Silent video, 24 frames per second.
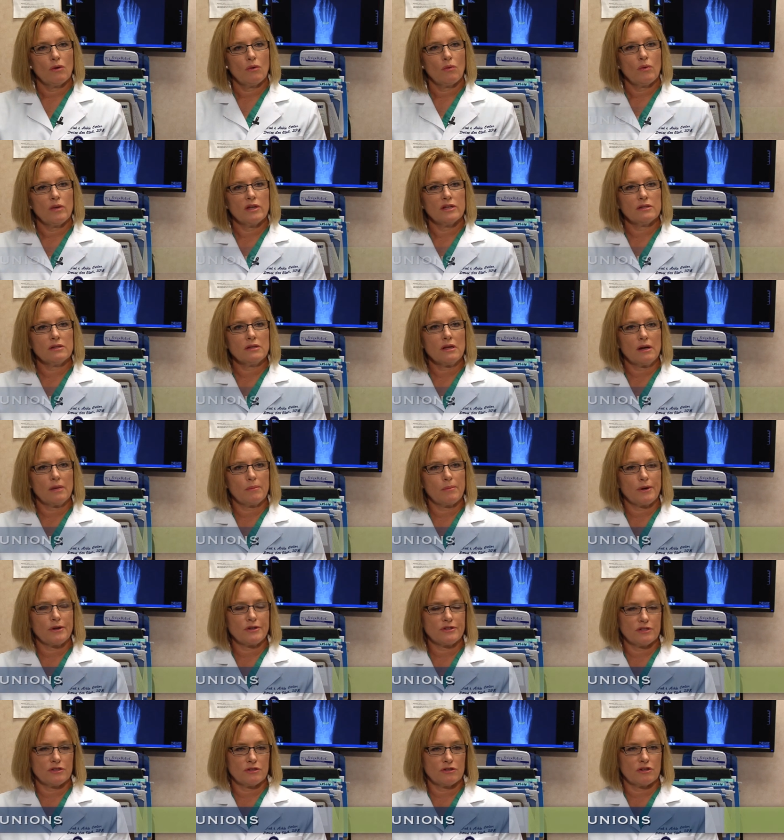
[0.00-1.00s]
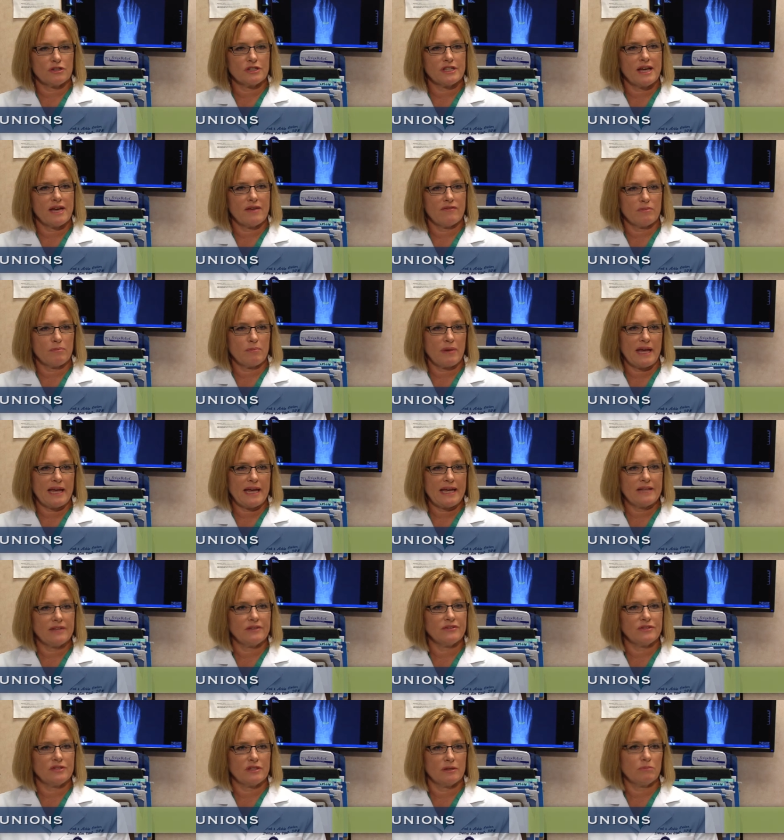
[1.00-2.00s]
When a person starts having pain
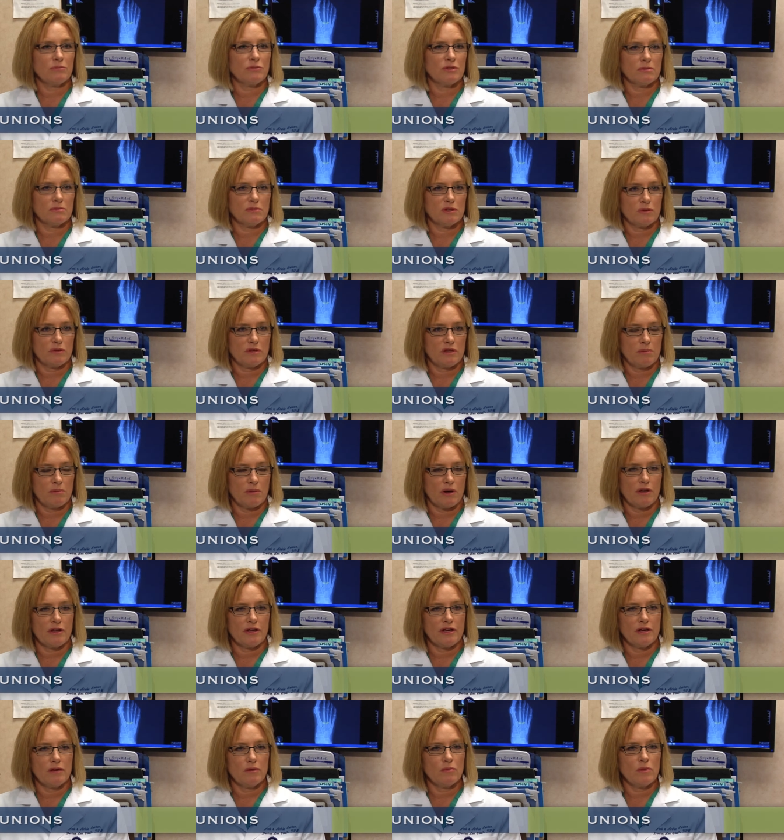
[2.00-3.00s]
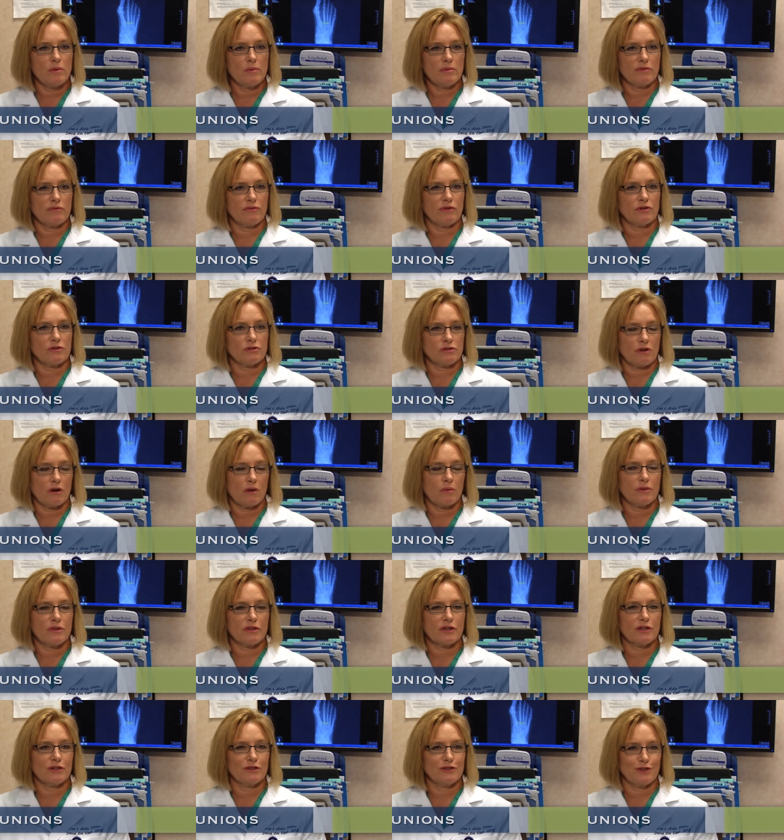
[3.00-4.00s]
and symptoms with the bunion, we would first start
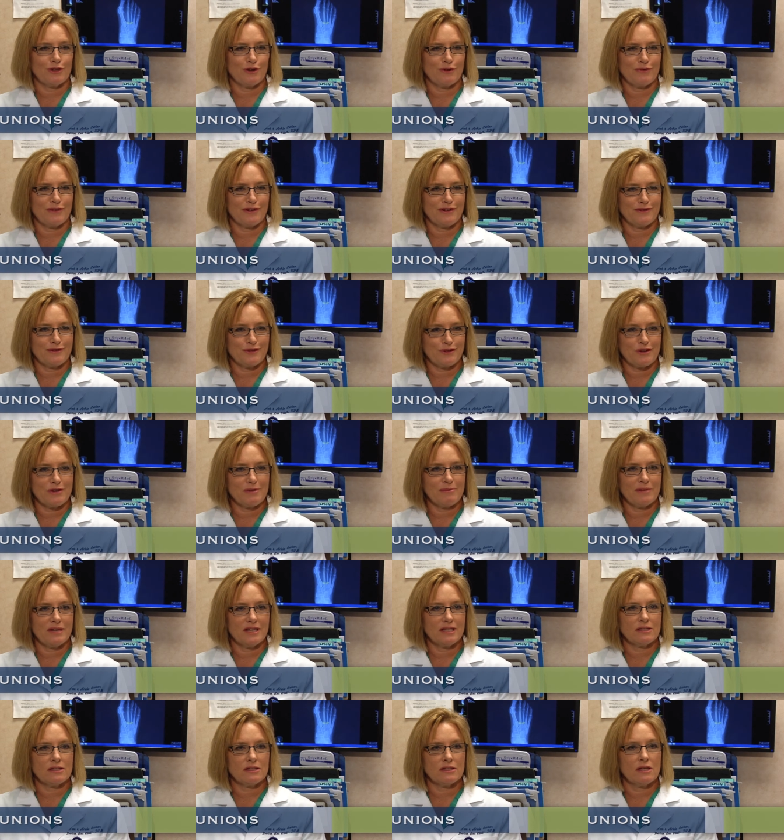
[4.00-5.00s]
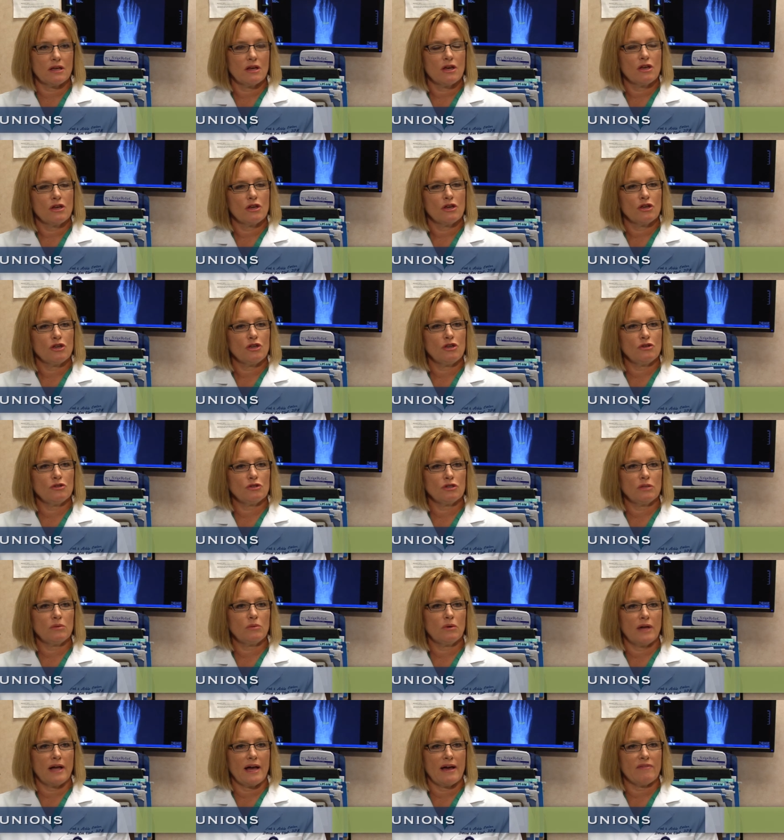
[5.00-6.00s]
with conservative treatments. Usually
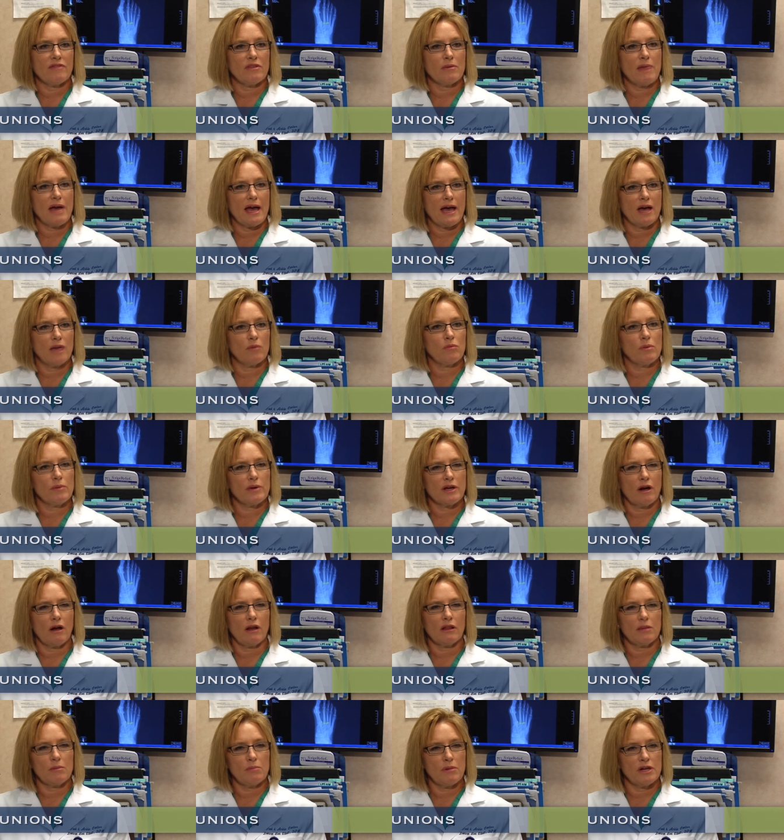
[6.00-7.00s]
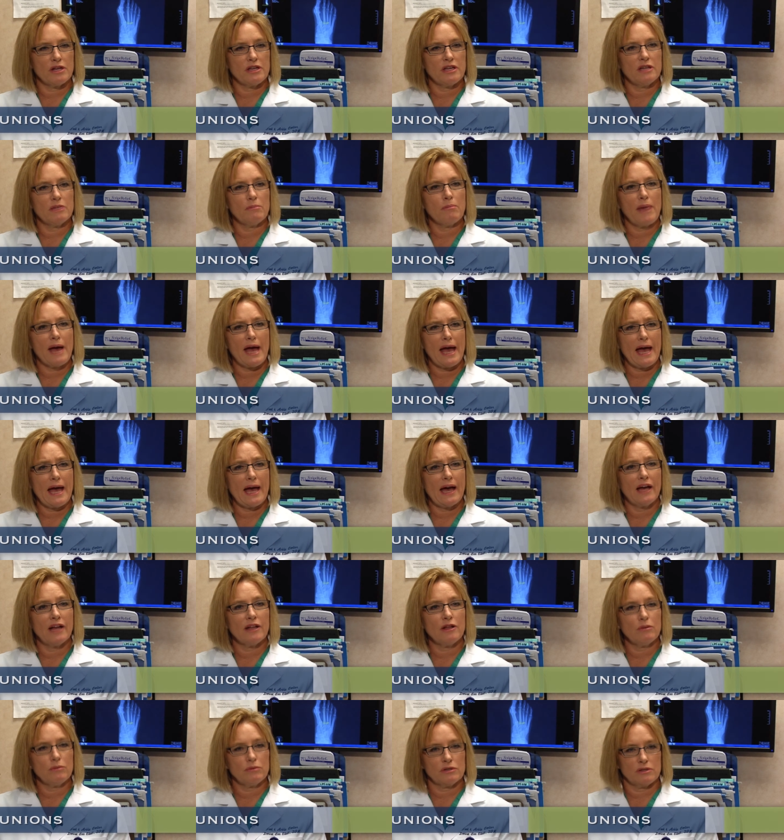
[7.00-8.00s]
we'll have them add what we call a bunion
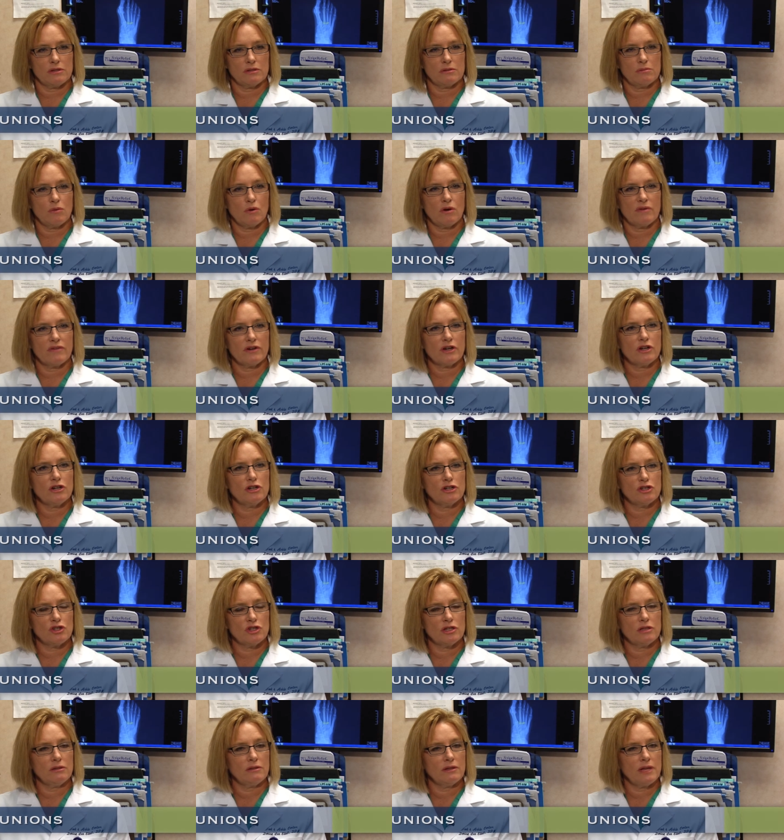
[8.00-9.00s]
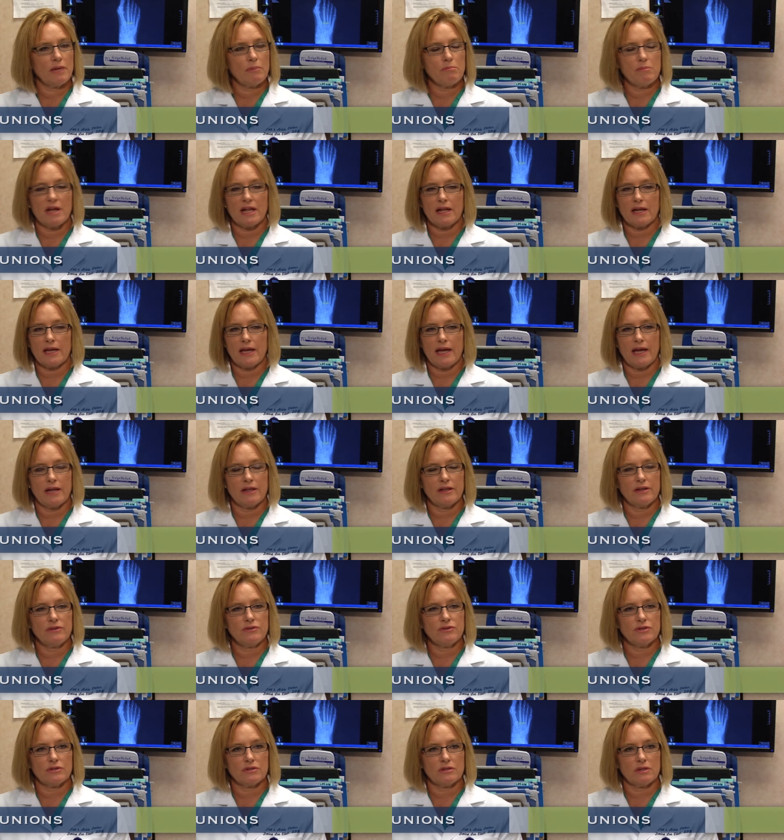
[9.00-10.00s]
pad, which is more of a cushion, not
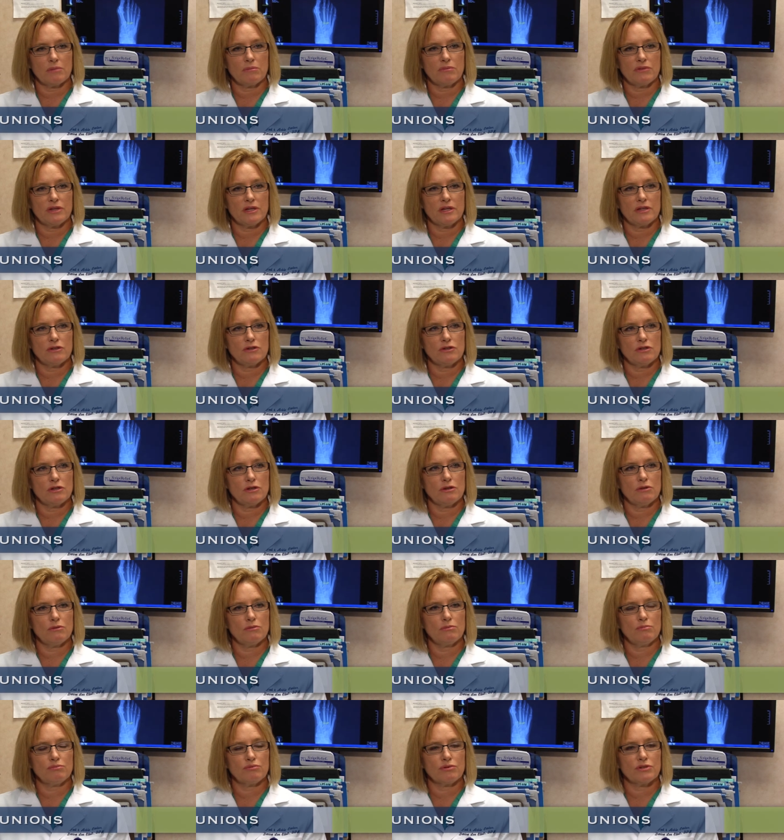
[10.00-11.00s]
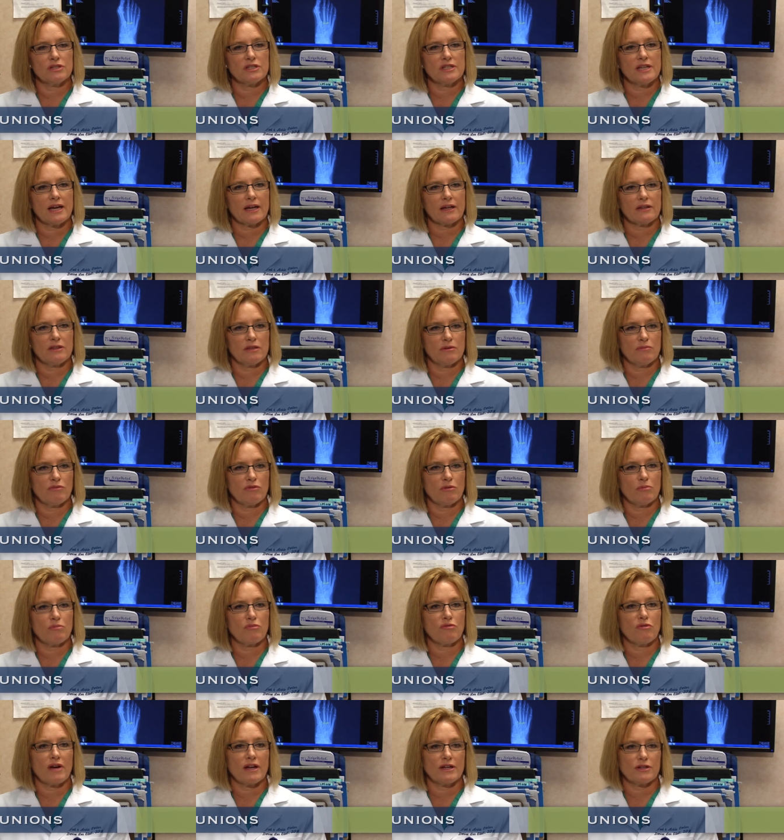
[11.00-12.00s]
medicated, just something to protect them from
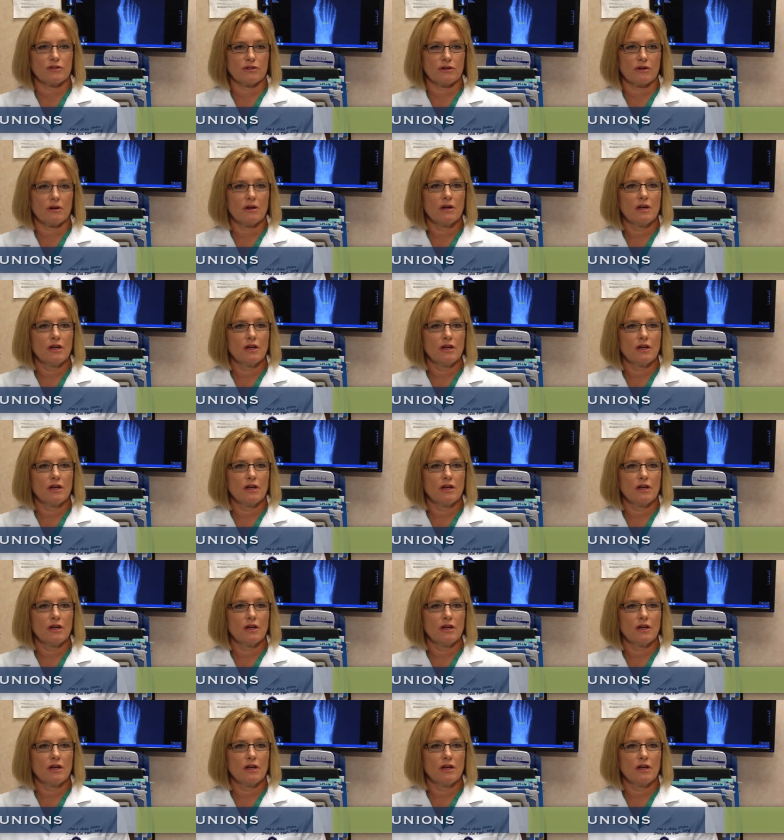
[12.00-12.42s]
pressure,